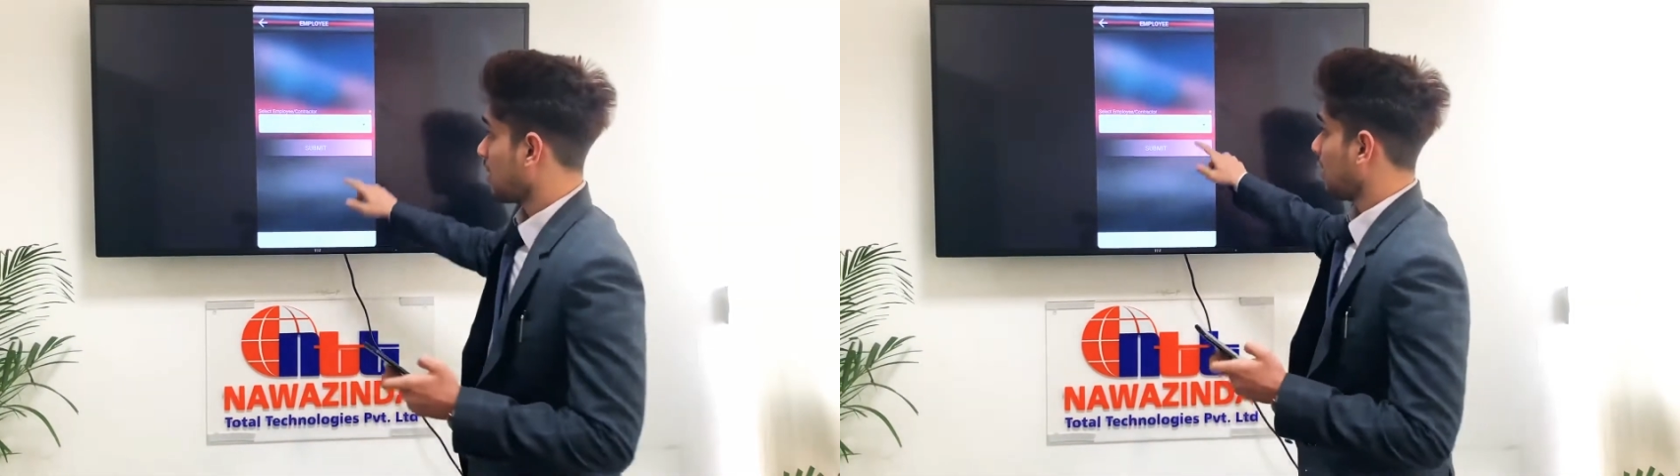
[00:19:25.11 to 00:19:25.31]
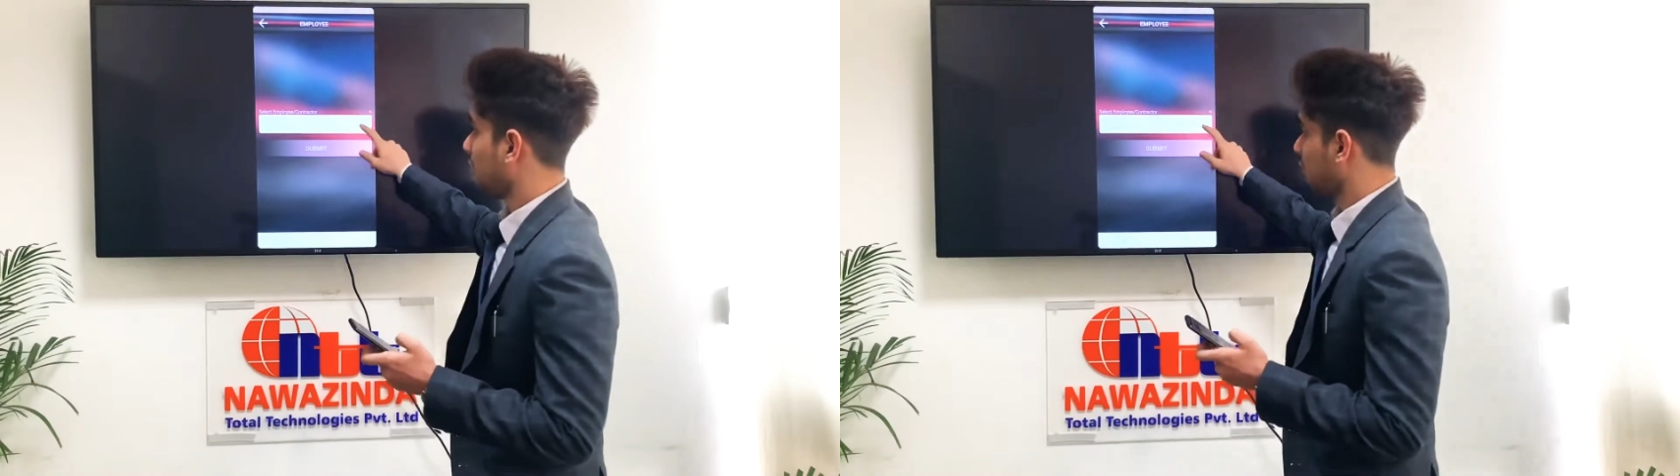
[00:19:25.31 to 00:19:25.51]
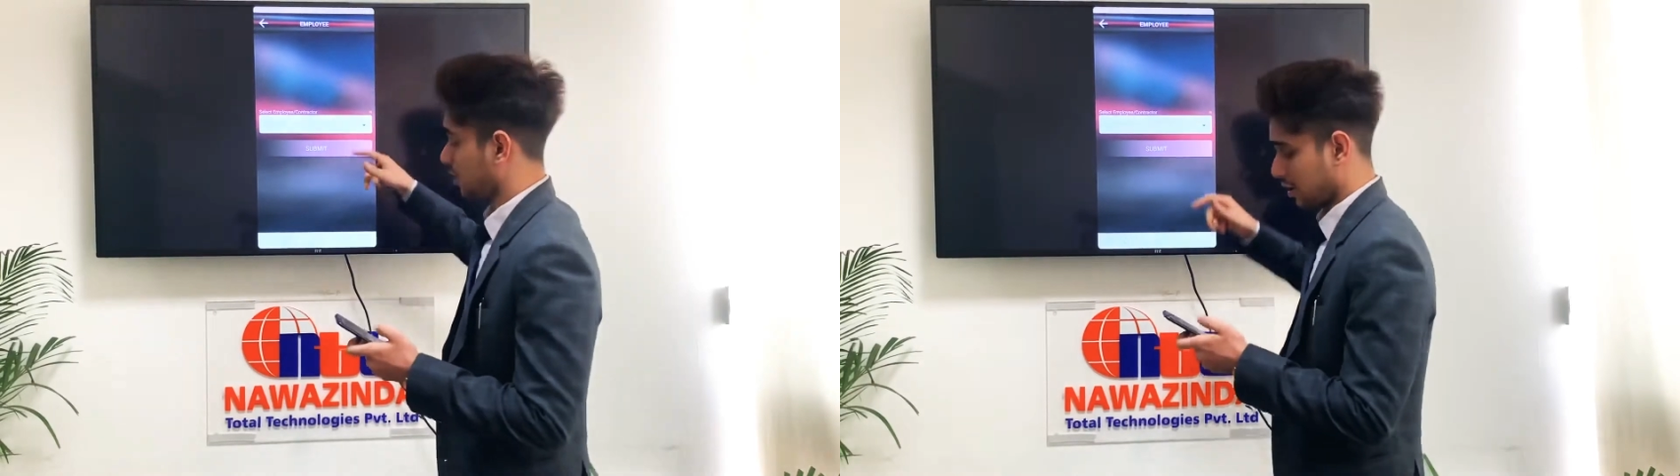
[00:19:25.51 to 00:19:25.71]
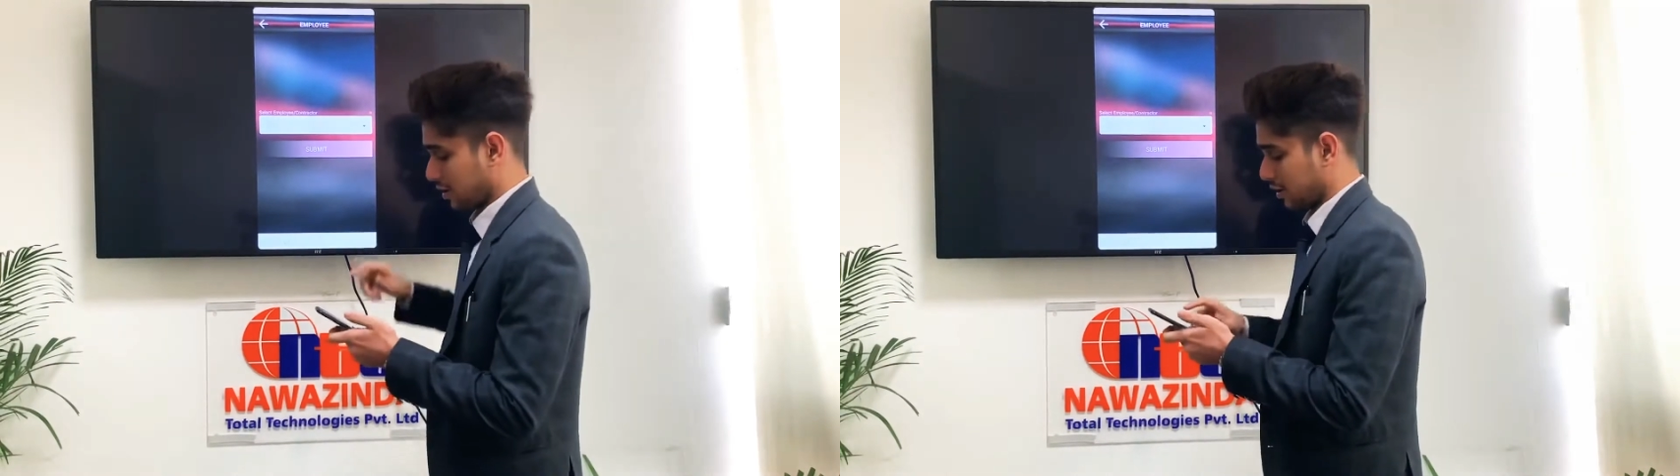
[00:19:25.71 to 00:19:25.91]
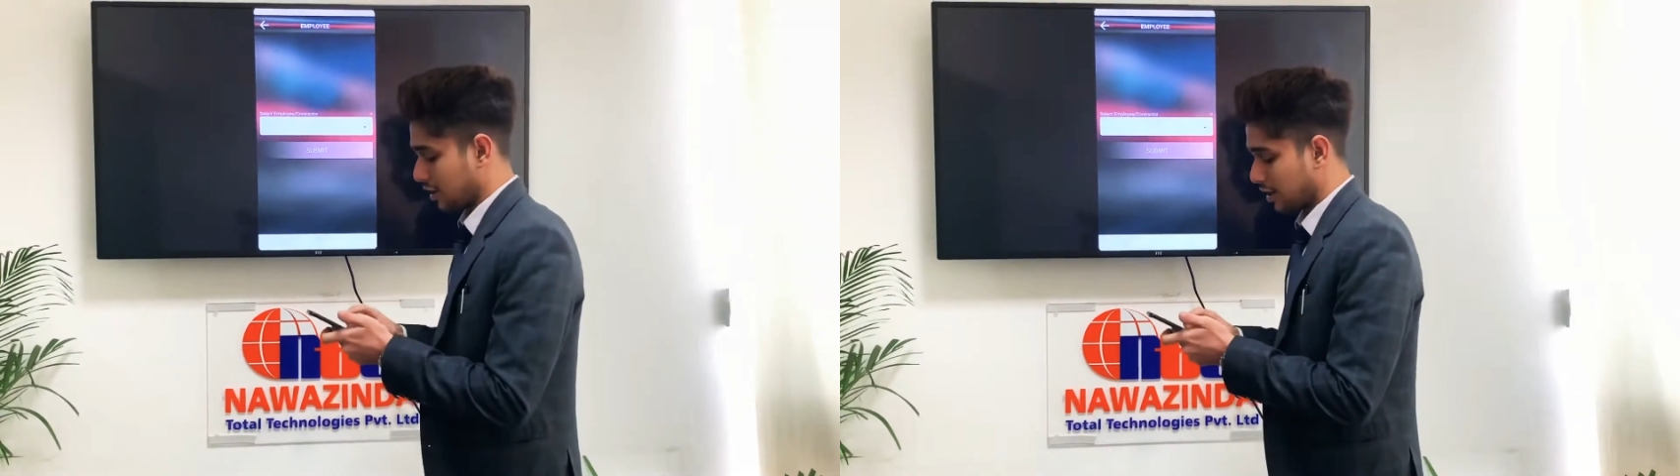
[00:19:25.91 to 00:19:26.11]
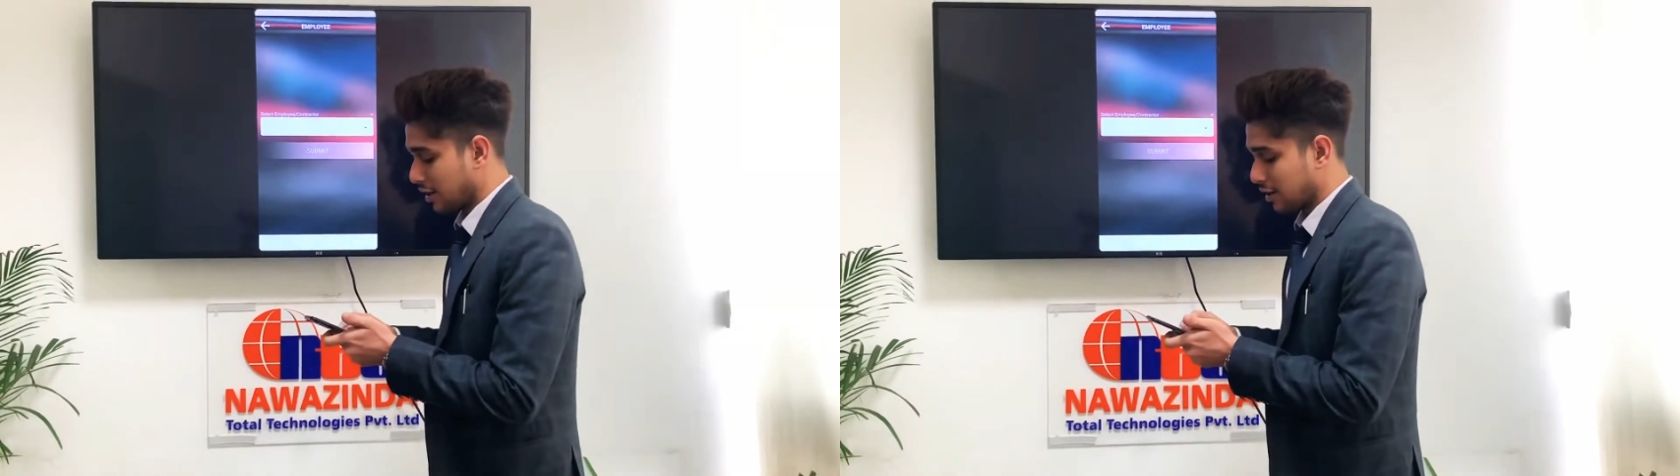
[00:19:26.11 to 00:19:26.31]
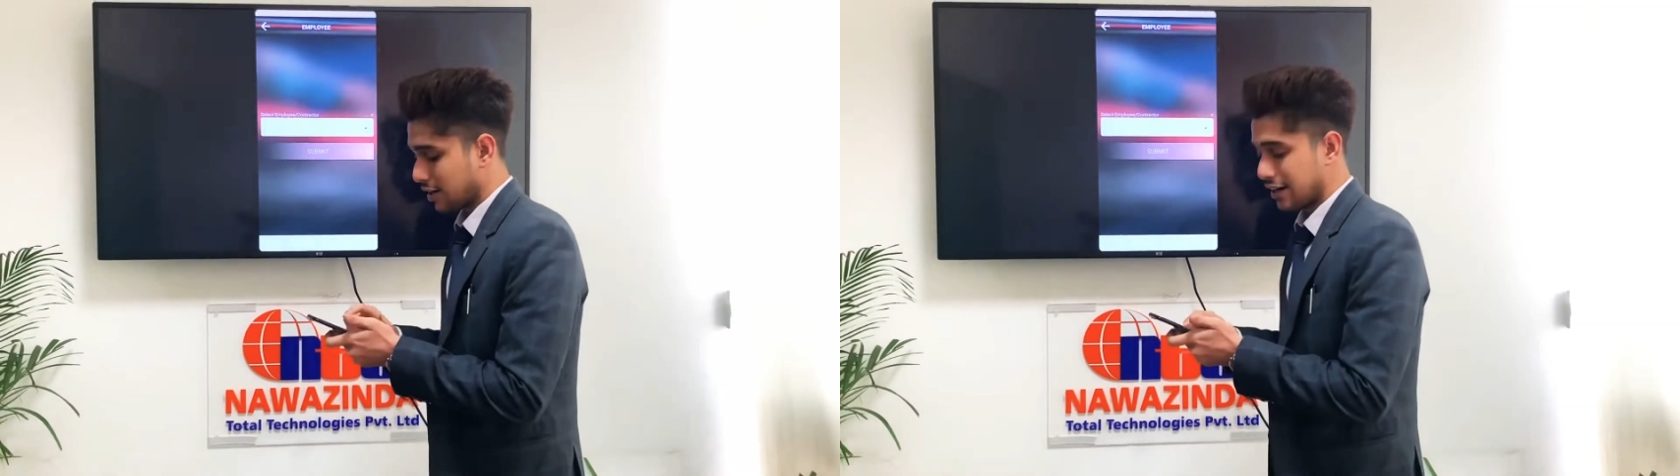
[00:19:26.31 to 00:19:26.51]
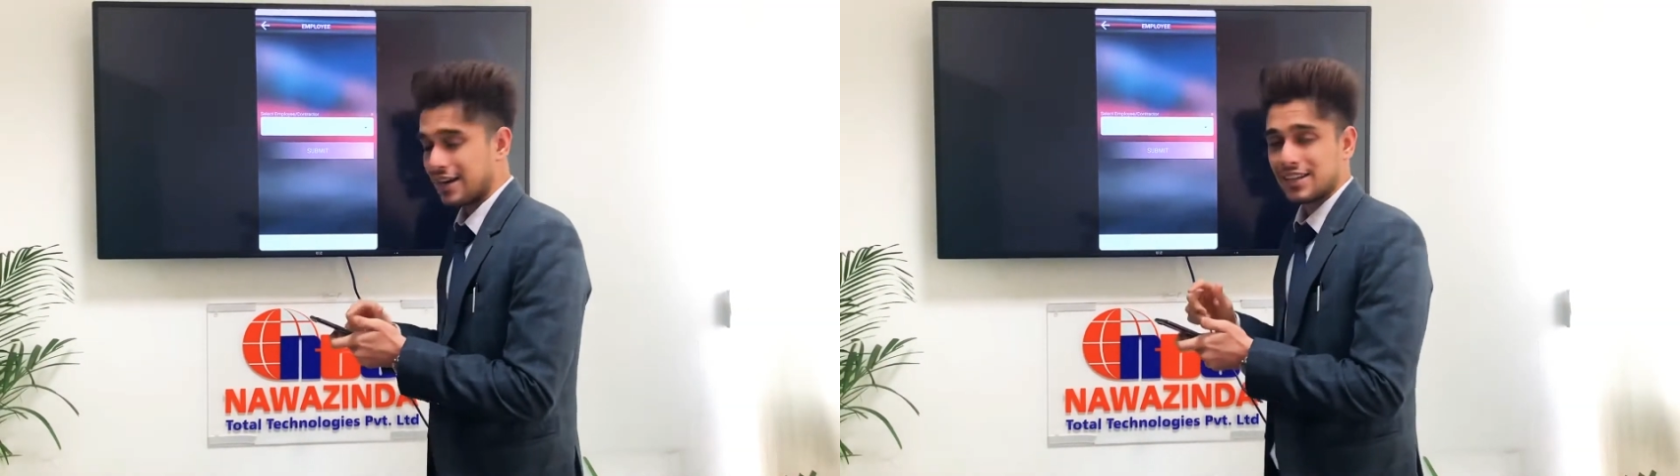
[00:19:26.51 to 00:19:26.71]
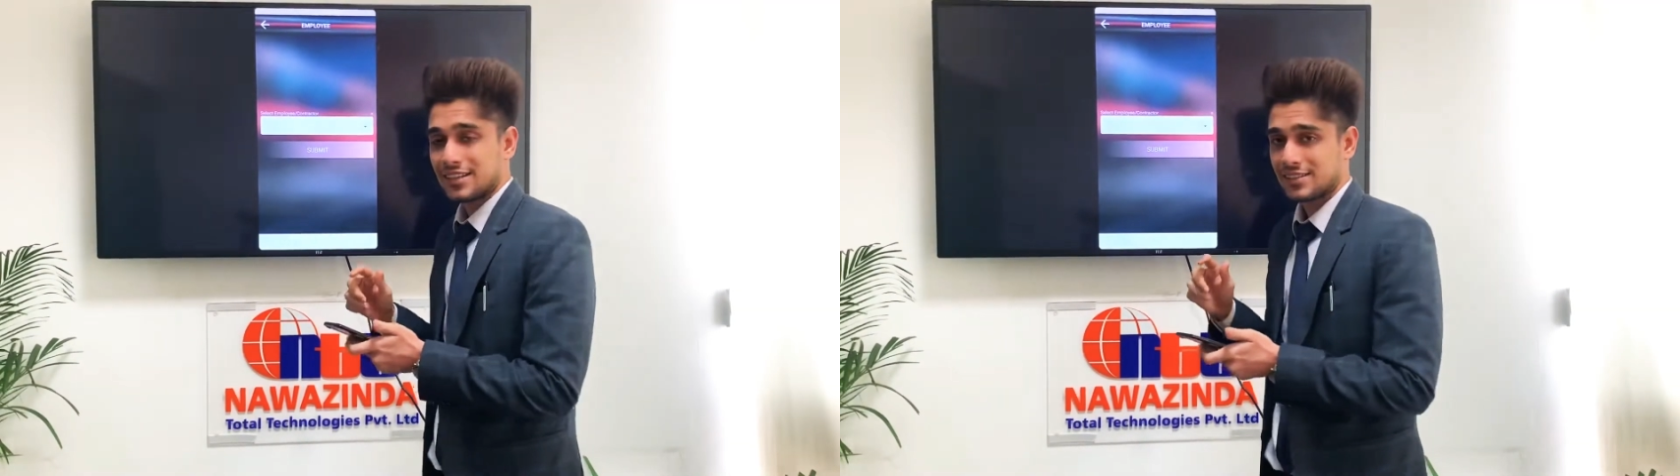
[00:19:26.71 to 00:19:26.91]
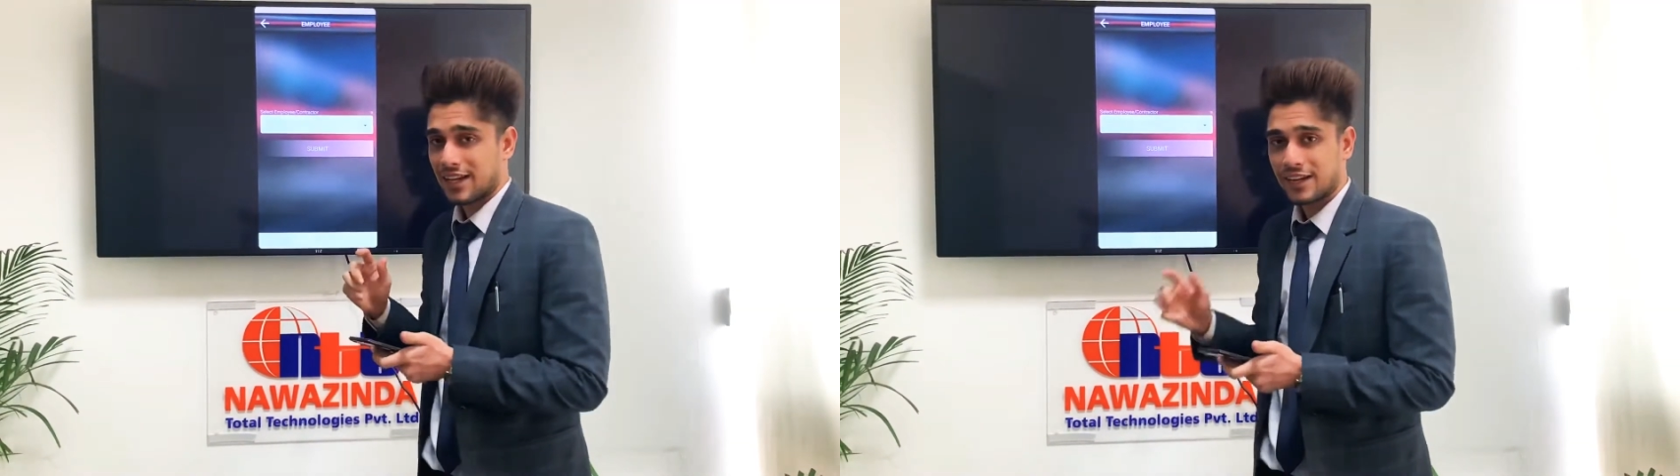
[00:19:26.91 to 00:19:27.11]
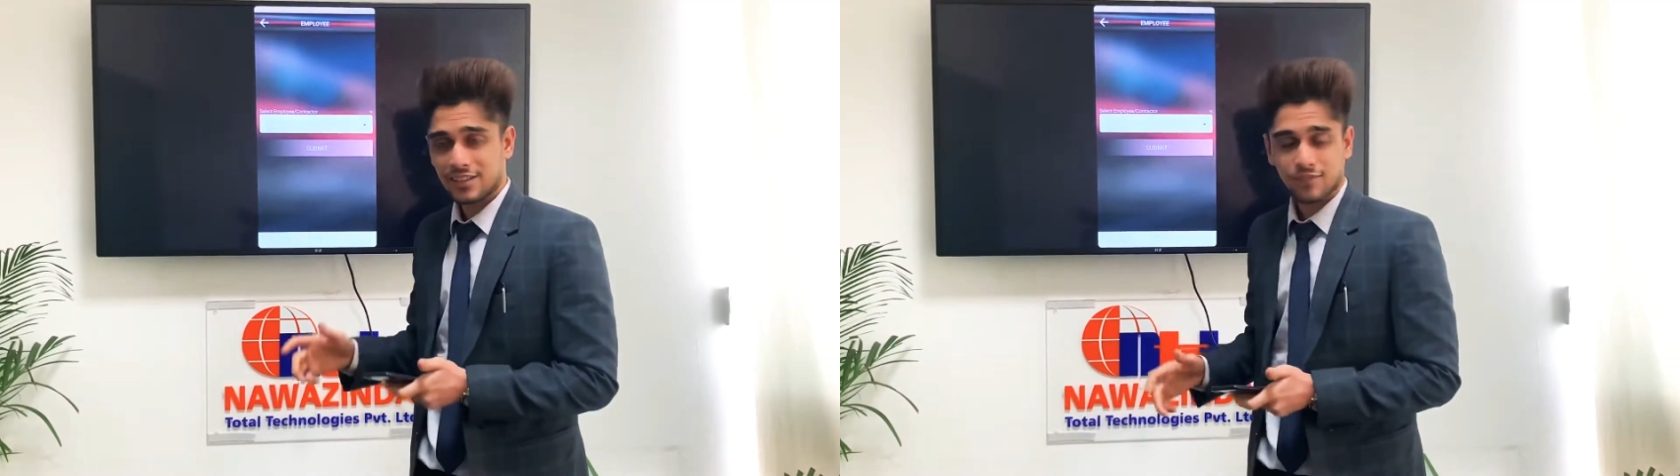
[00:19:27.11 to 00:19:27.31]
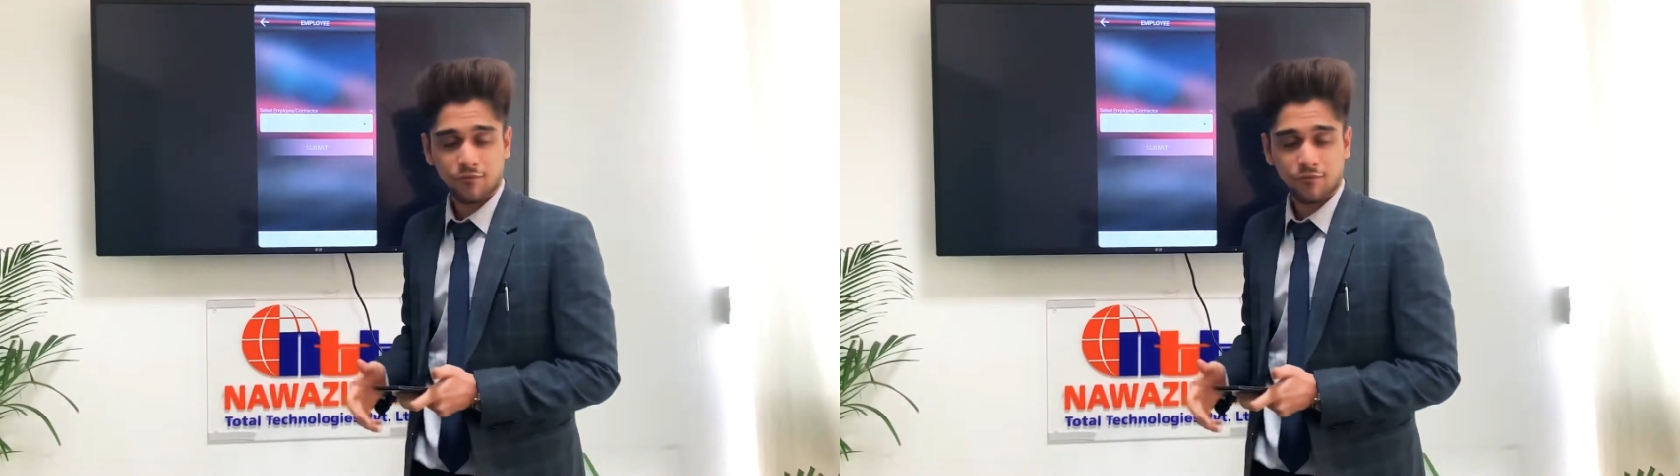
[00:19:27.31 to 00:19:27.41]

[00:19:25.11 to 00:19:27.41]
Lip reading: If here currently this site is